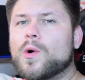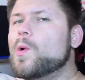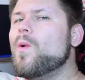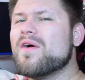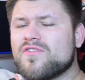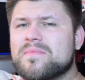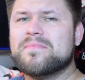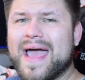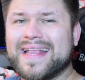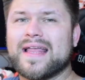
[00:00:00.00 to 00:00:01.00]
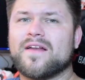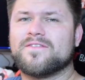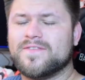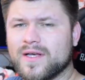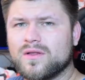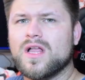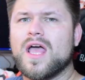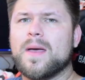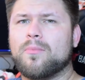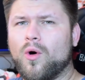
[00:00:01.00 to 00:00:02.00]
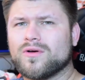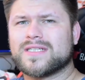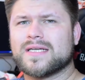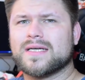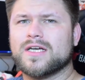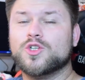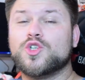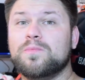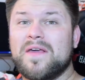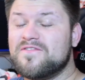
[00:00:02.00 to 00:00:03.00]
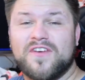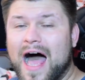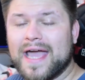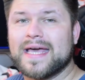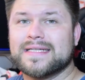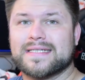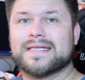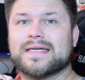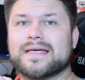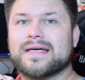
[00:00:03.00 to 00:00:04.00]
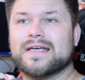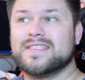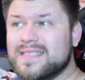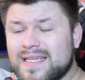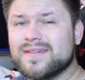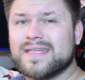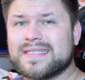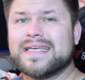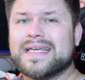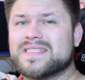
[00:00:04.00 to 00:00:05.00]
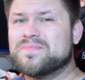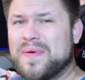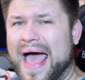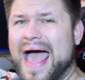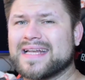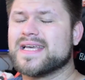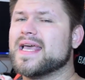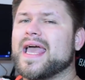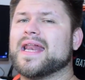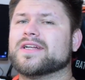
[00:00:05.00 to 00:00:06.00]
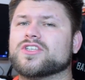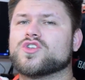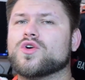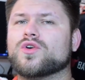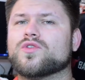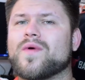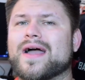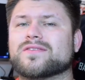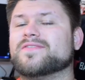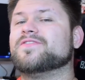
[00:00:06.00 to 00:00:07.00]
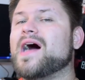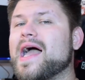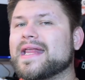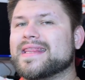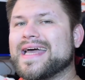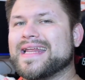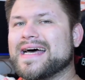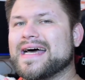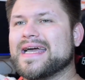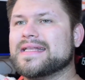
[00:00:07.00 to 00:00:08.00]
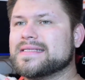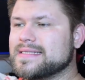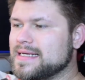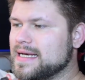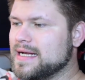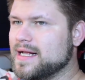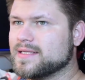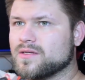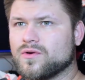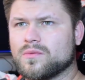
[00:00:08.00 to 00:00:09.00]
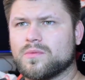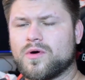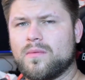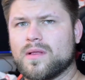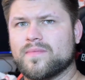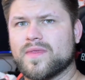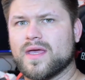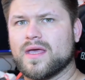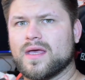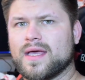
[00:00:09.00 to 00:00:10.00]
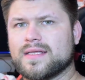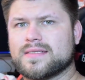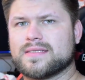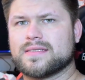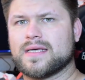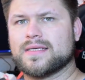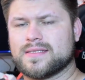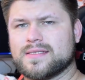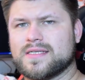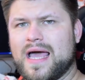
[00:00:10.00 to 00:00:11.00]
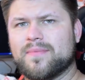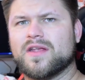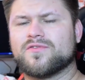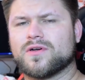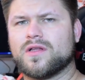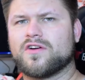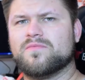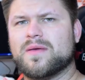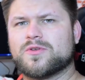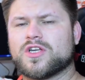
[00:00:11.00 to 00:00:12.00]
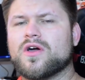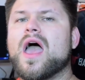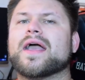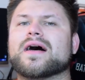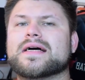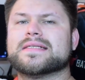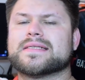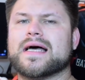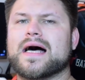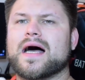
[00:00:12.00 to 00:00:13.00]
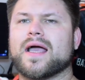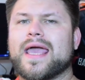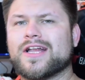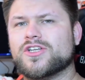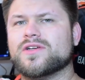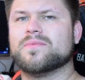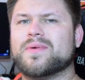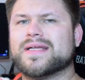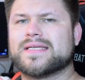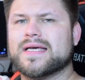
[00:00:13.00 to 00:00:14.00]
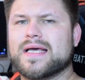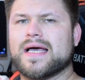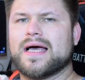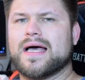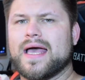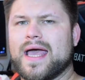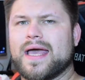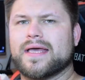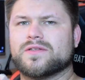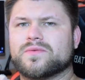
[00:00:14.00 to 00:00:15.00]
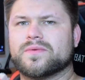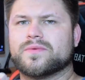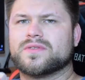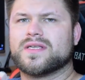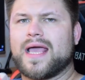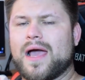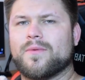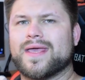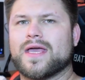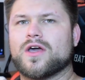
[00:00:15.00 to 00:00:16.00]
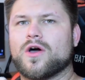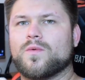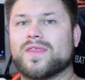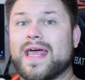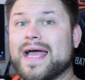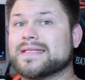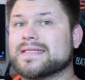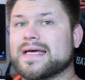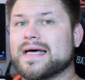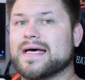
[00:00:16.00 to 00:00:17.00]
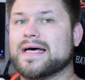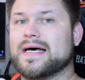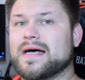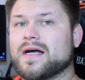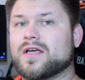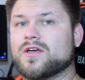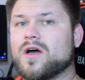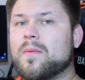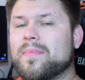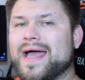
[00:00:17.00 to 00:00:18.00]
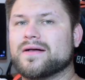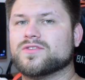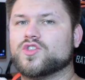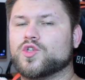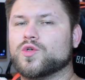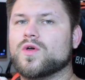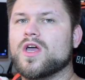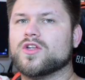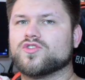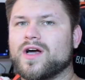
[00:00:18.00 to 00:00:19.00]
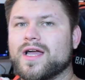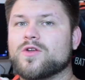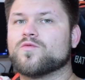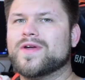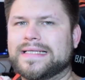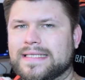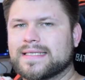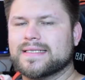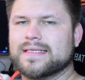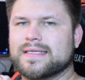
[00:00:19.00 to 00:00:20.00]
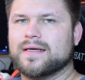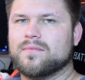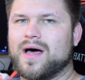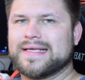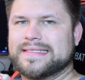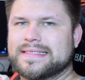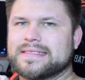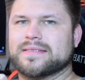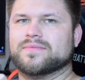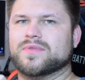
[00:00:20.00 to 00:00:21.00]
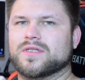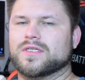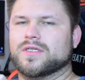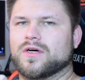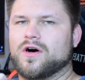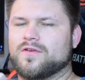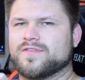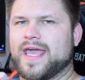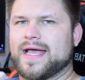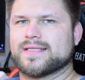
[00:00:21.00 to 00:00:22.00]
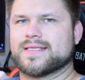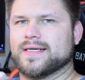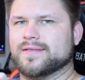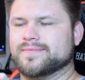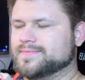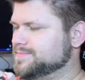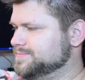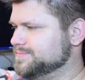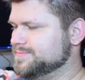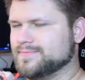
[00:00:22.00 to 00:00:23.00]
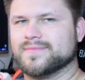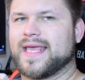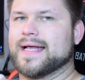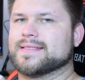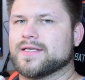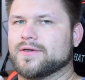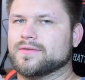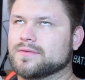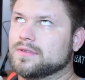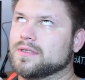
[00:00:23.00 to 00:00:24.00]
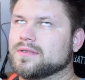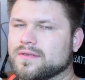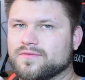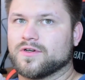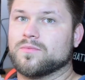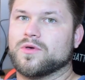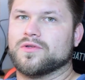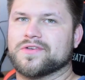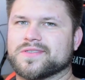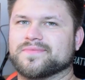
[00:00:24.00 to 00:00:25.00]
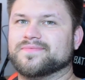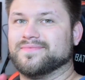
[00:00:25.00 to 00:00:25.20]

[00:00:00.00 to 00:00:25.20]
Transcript: Whoever made that fill port should be fired. Seriously, it's bad. And I just googled around to find that uh, it's uh, it's a normal problem. It's it's happening for a lot of people. So guys, uh, catch you in a bit, uh, and we'll see how we can go with that uh, compound to try and rid my system of cancer. Cancer cure, oh, for computers.